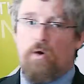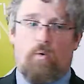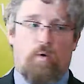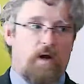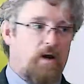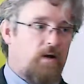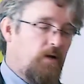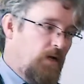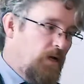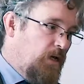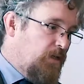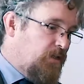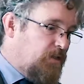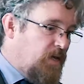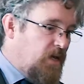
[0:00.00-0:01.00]
where
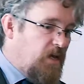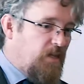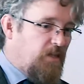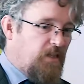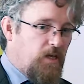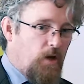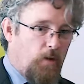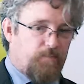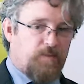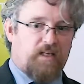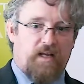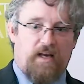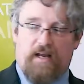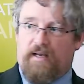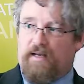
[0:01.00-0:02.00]
the
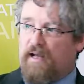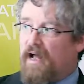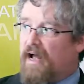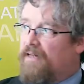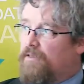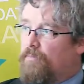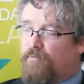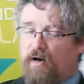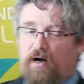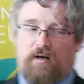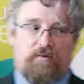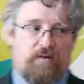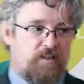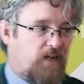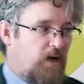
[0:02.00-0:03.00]
upskilling and the
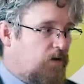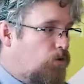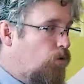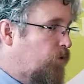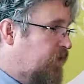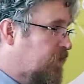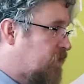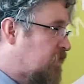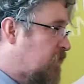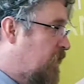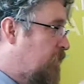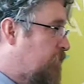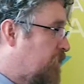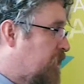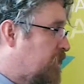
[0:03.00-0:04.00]
progress are going at the
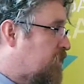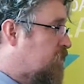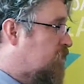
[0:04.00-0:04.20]
same rate.